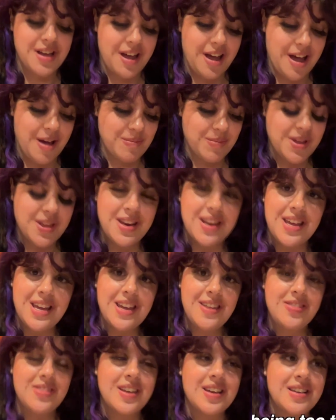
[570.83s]
I'm gonna eat
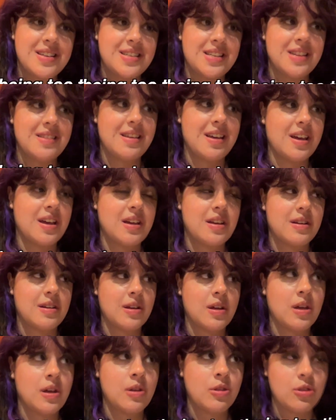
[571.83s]
this and then
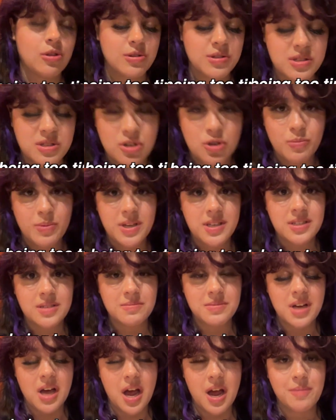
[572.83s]
there'll still be some
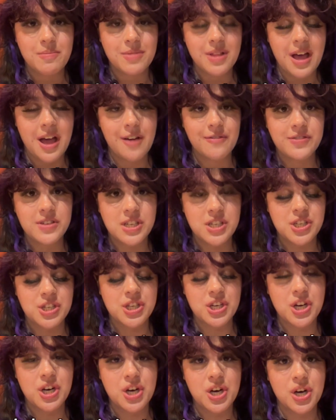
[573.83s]
time left
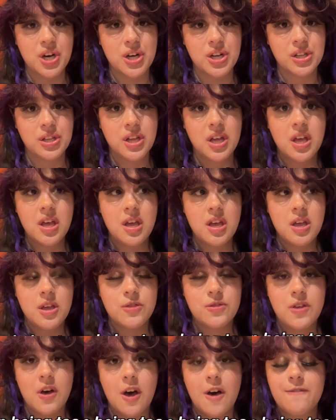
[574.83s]
until
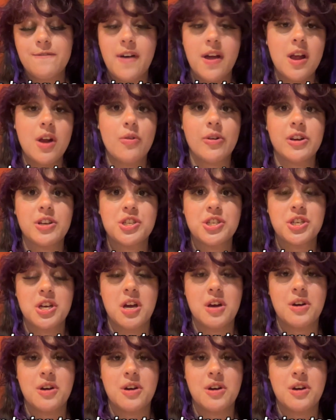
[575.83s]
the fireworks show.